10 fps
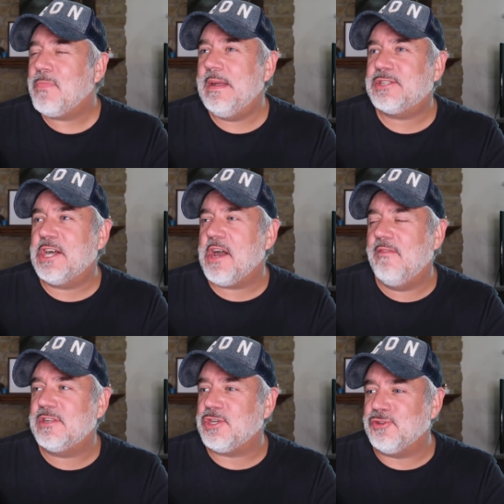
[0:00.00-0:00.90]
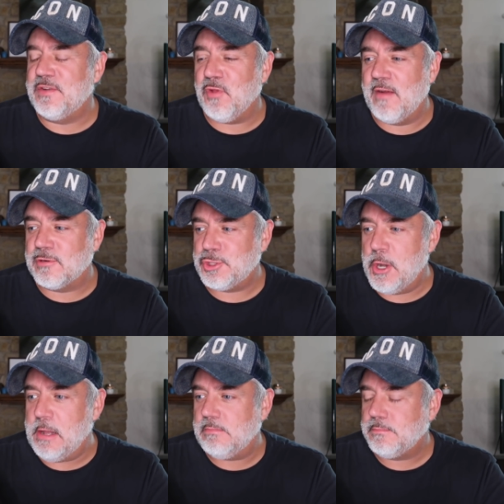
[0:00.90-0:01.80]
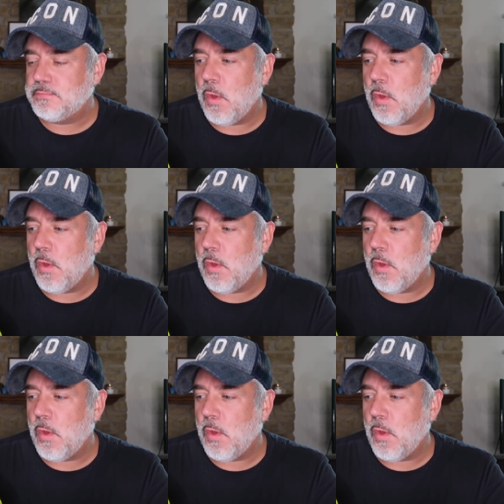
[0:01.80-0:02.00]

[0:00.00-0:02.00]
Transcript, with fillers: I mean, it's got kind of a salty flavor to it.